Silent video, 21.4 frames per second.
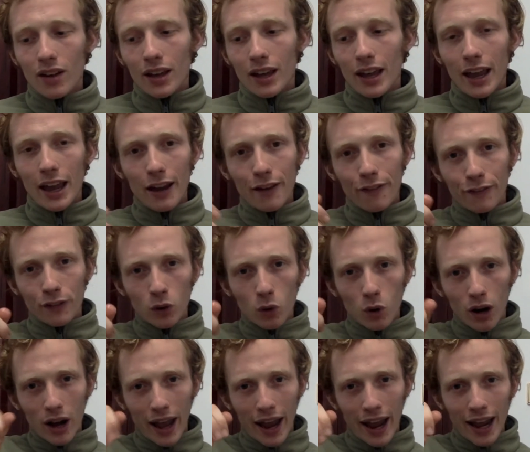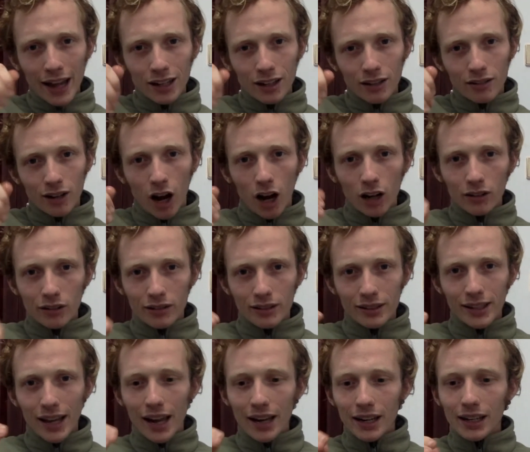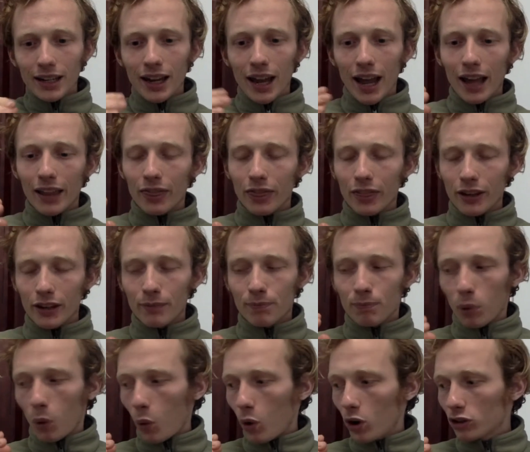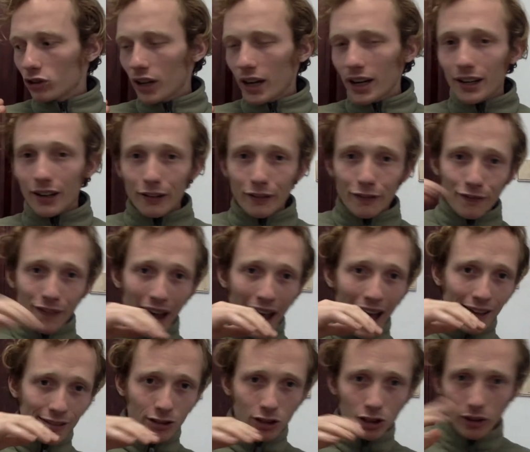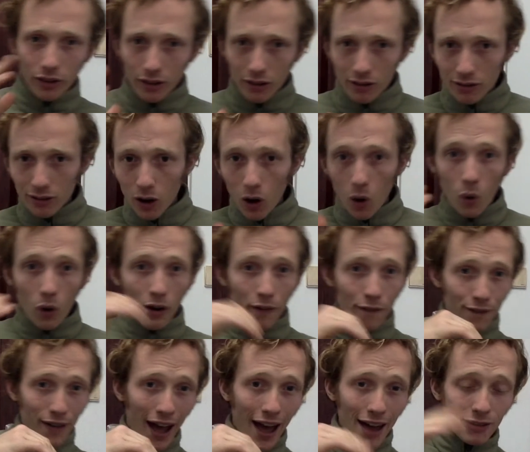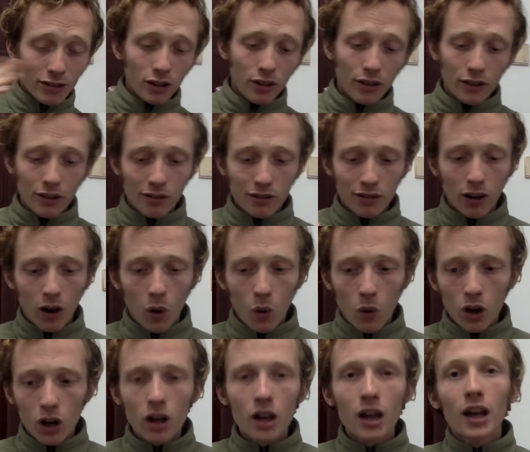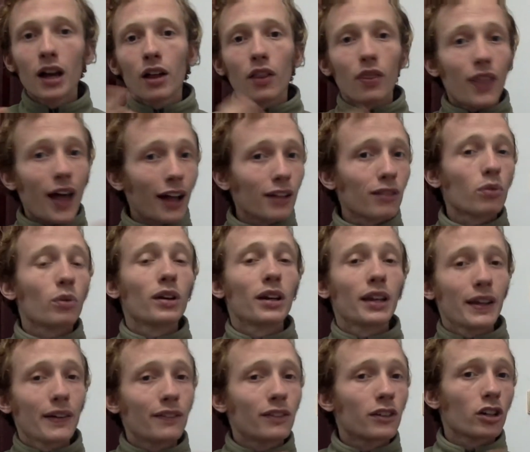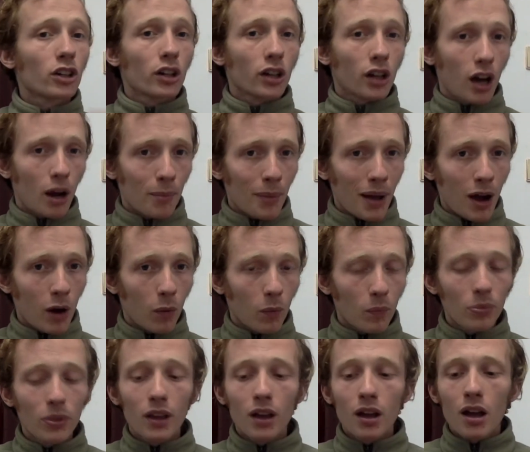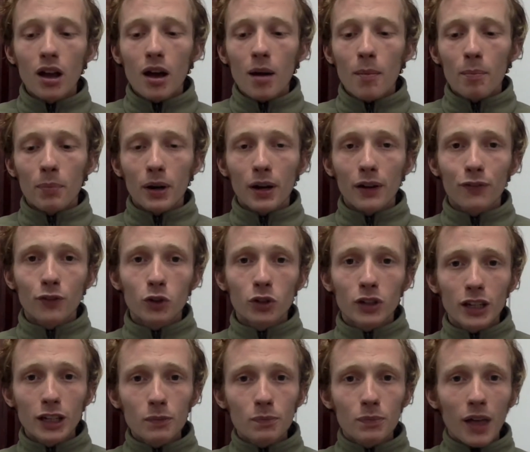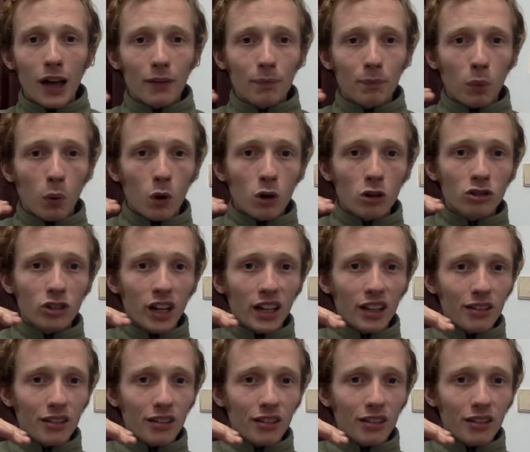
If your hand is unsteady and the pour rate is faster than slower, faster than slower, that's when leaves are going to come out. But if you keep that pour rate